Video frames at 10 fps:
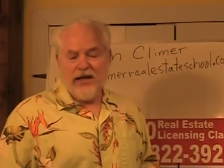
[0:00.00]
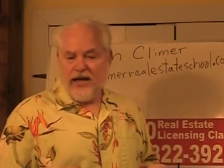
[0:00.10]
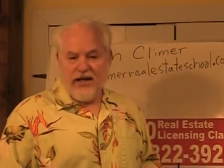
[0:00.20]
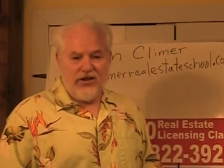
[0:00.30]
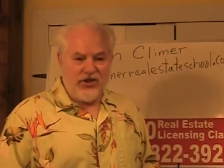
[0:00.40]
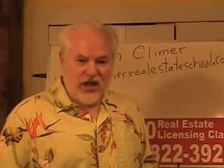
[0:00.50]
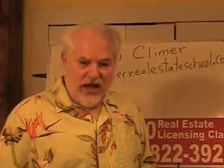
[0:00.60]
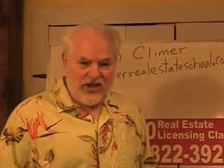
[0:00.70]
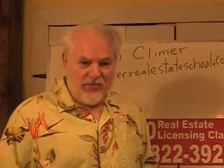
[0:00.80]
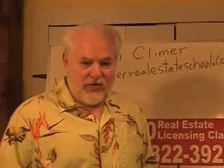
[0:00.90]
and
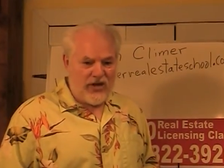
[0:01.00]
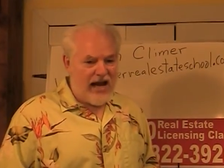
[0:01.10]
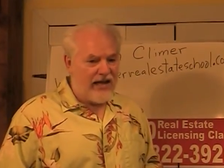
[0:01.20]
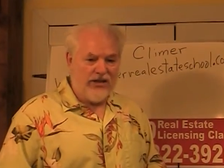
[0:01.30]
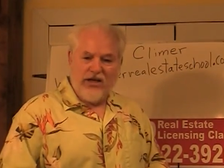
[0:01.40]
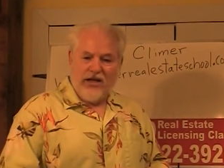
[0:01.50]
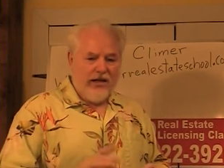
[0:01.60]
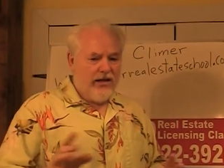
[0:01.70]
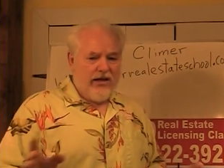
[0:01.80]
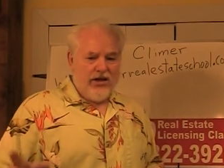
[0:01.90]
intangible tax,
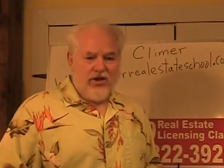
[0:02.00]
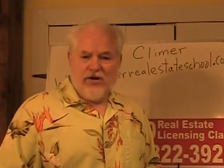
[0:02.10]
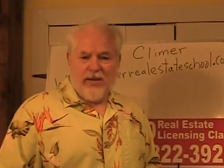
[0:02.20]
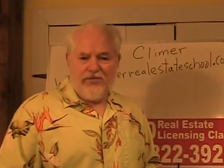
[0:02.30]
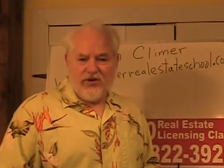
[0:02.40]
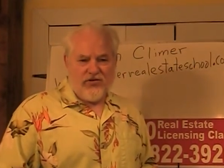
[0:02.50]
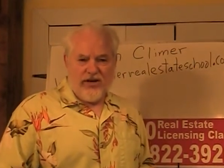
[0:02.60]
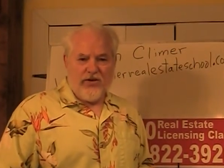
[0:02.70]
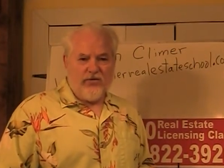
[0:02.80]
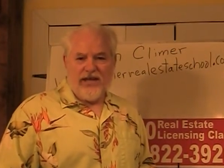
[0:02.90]
you're up the
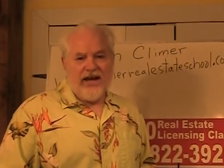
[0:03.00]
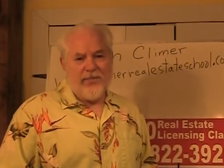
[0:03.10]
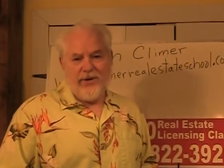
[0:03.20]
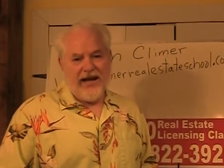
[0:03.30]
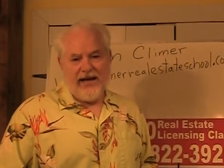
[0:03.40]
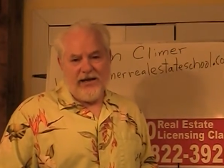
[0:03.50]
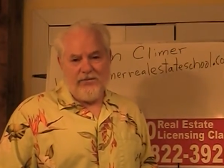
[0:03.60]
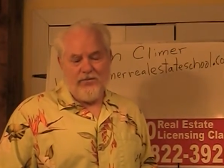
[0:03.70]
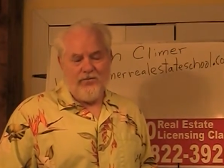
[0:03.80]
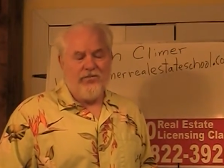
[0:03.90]
creek without a paddle.
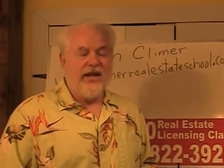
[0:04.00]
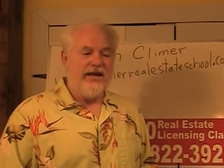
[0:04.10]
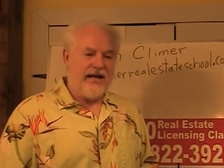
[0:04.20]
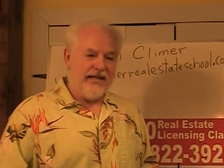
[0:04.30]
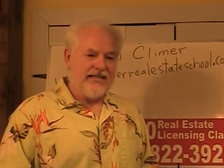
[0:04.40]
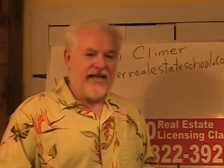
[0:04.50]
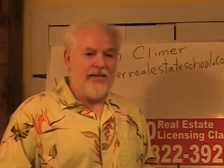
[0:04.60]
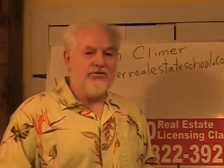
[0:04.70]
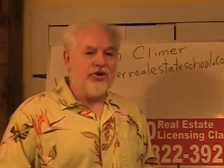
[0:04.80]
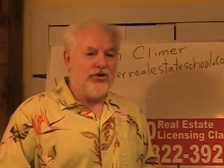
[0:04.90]
Now, doc
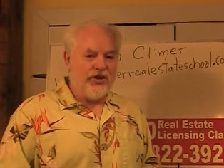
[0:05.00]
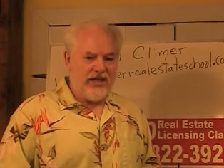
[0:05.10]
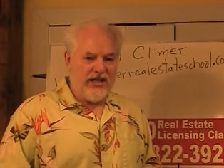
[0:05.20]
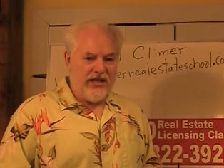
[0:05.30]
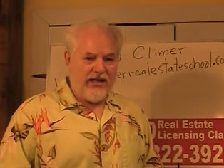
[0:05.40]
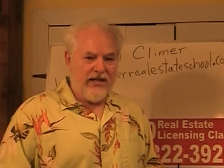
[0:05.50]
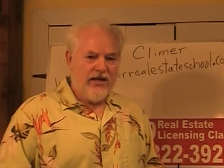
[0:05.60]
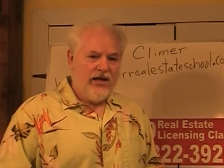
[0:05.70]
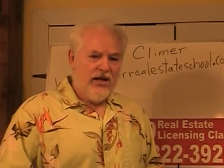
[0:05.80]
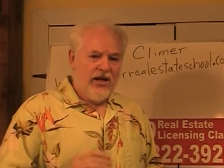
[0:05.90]
stamps on the deed
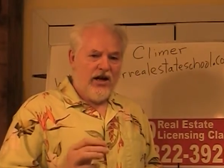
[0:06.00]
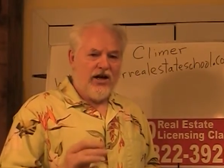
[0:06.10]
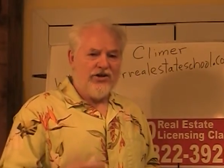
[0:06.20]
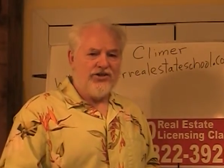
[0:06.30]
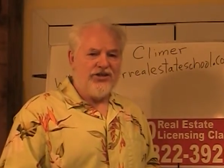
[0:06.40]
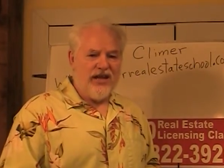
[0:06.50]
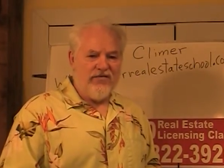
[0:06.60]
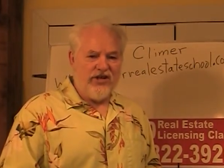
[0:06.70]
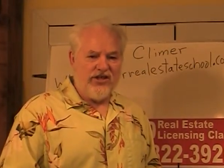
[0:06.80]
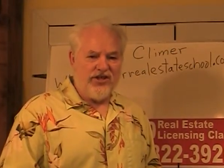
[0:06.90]
are
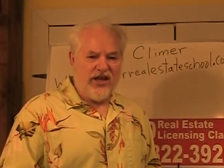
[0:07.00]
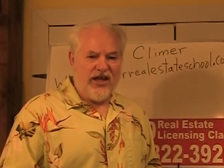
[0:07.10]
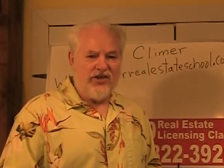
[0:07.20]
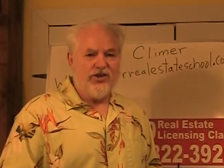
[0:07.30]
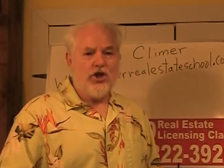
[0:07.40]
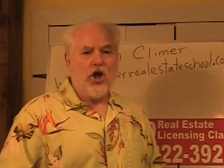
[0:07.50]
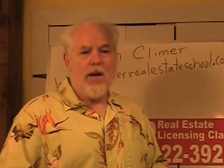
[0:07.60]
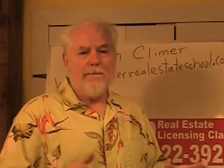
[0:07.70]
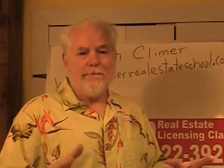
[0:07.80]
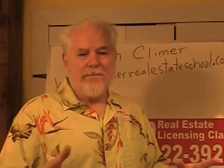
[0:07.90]
70 cents
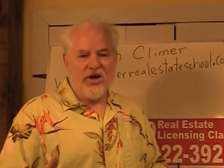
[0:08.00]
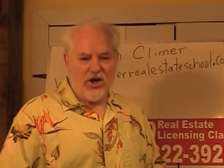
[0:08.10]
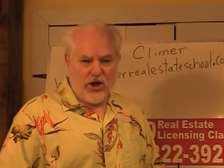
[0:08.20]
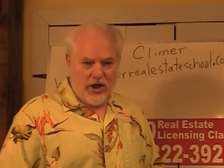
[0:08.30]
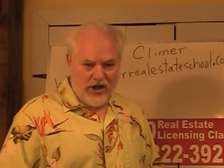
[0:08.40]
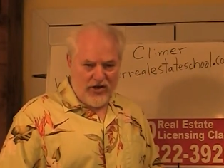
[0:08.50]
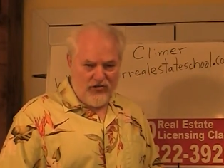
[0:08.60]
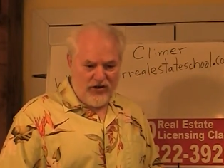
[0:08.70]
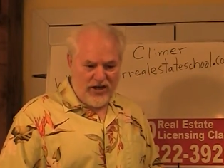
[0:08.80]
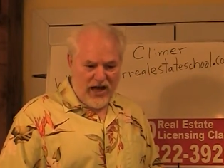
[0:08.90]
per
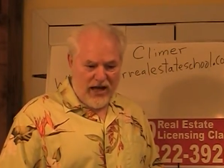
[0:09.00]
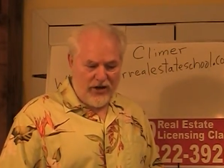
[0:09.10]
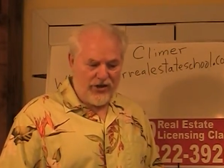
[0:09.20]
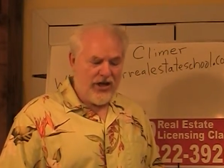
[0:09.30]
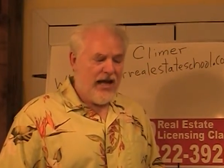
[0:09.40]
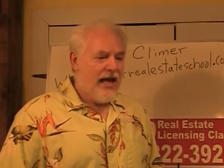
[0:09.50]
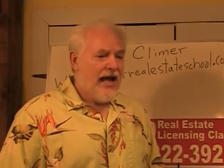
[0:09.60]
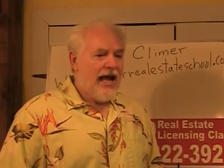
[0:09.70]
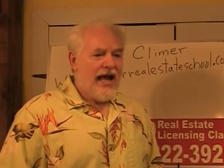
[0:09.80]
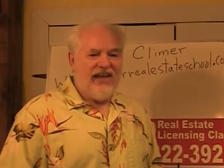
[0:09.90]
$100,
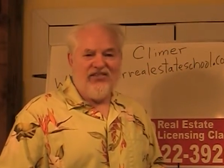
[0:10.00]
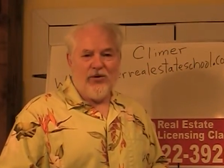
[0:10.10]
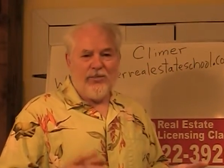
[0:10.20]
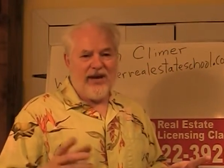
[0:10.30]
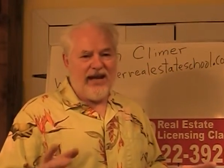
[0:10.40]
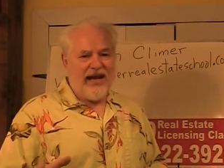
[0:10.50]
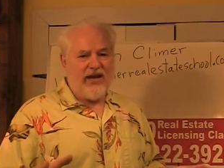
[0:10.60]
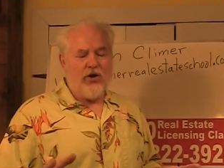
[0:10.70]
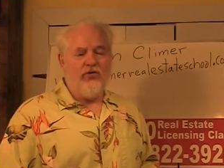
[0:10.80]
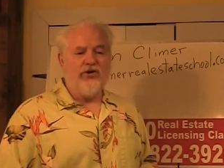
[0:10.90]
and they're paid
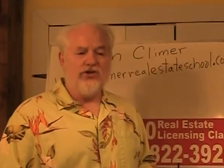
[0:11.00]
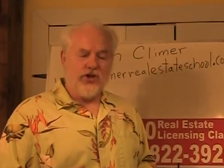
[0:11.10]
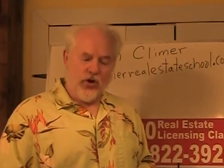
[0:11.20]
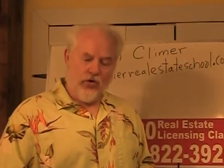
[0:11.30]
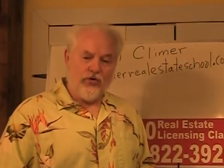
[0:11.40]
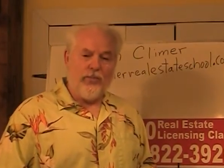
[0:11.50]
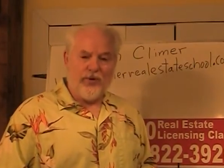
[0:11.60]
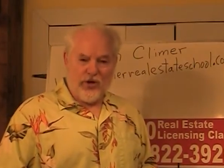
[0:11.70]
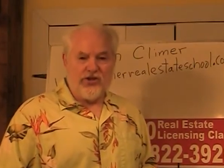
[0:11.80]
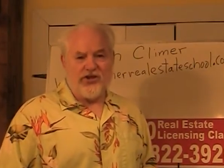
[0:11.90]
on the total
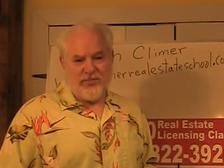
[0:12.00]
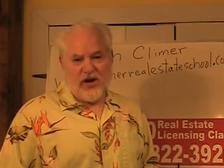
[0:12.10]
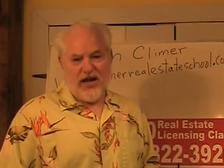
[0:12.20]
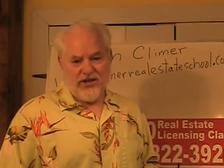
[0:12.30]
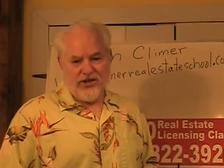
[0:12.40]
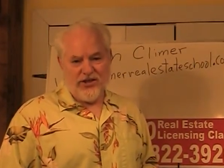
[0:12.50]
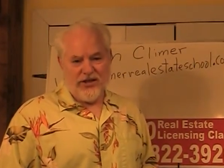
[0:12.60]
purchase price.